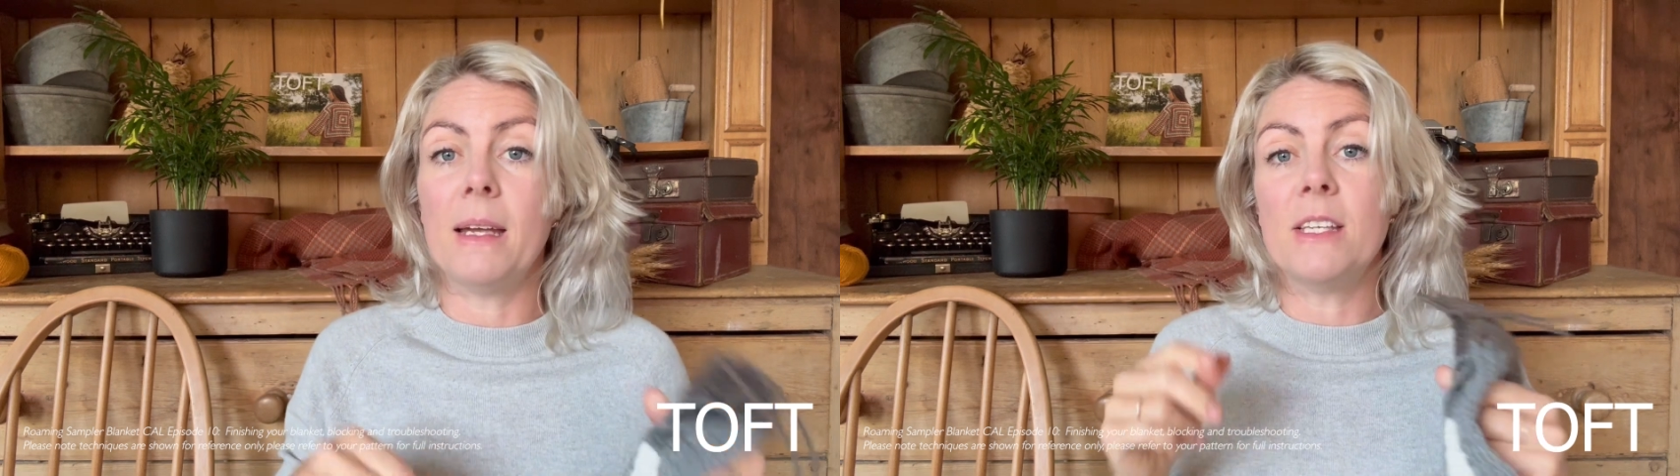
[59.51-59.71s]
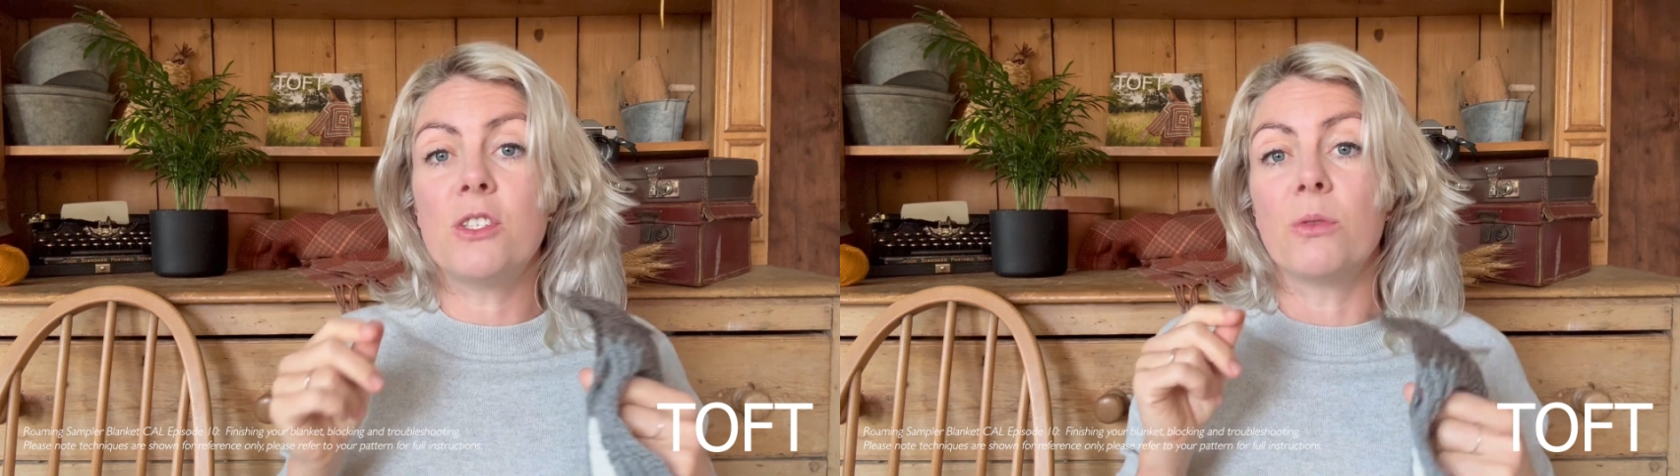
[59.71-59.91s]

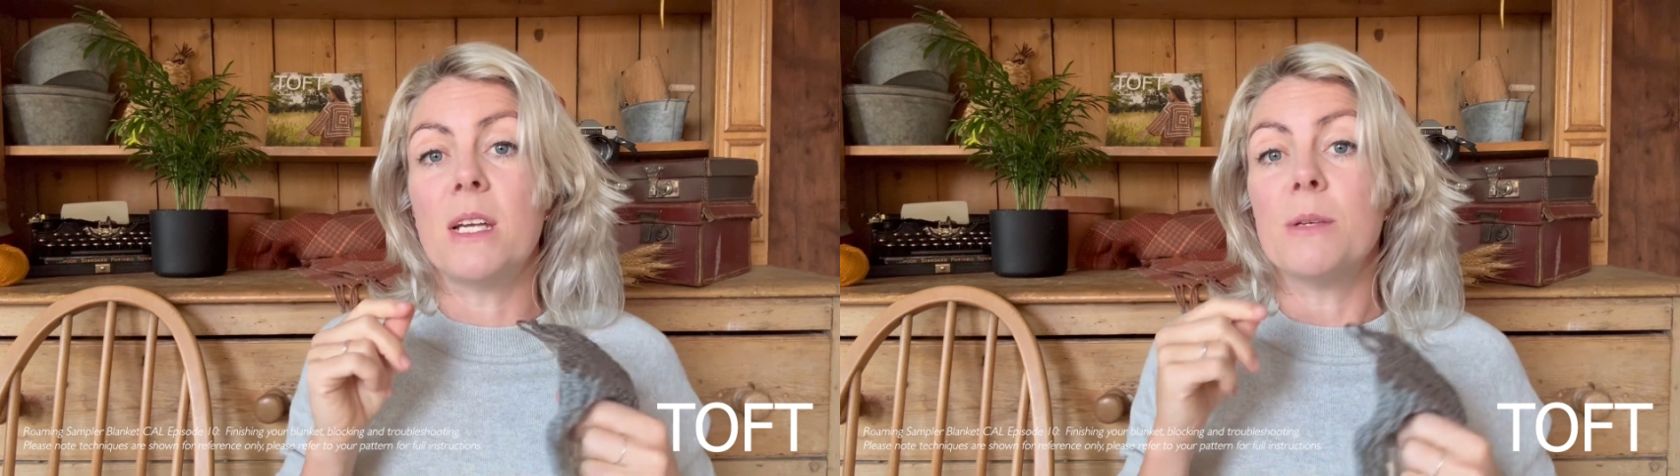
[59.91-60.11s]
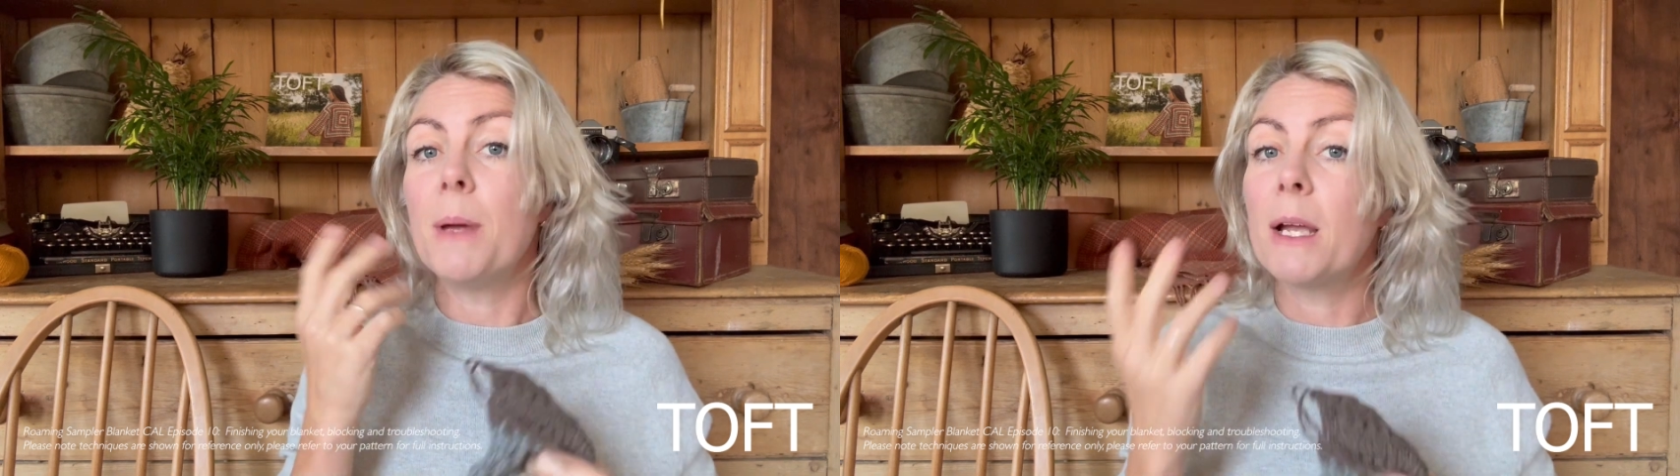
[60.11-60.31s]
is you'll
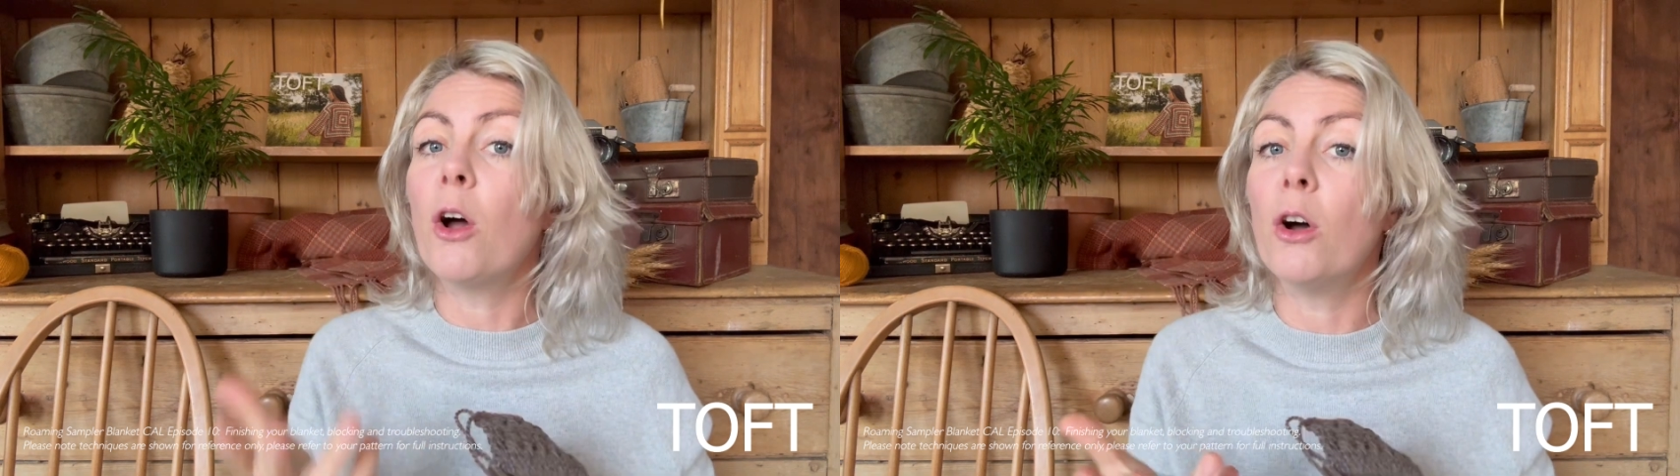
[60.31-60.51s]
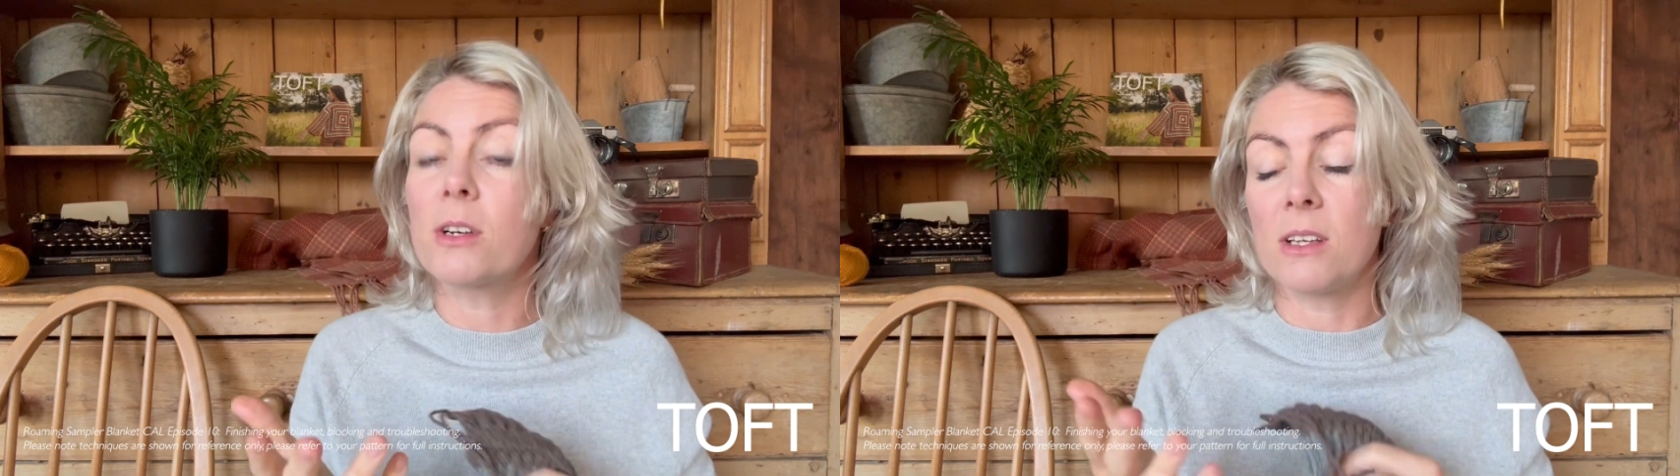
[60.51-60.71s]
need a bigger
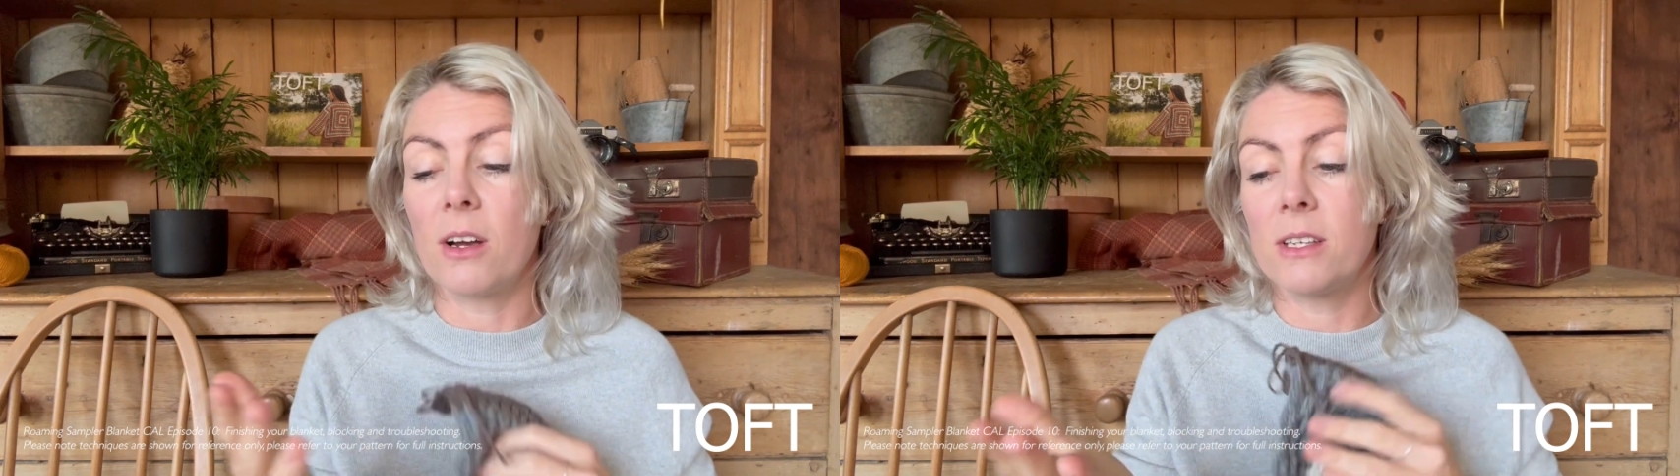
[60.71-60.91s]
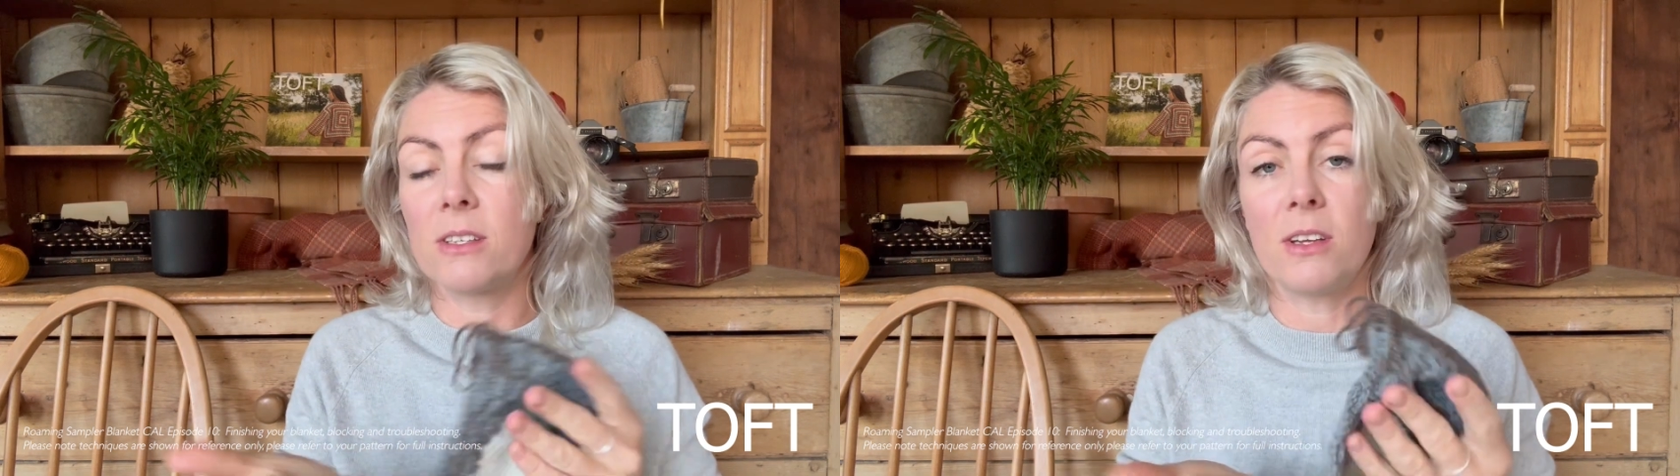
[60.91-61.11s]
hook
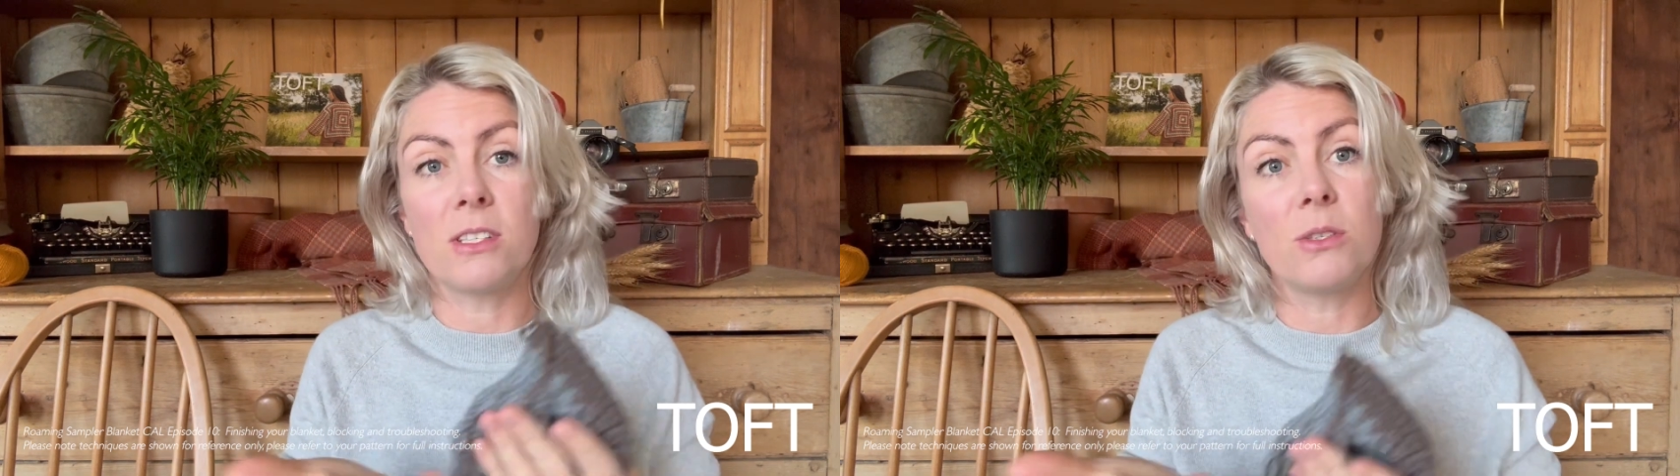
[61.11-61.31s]
size so that you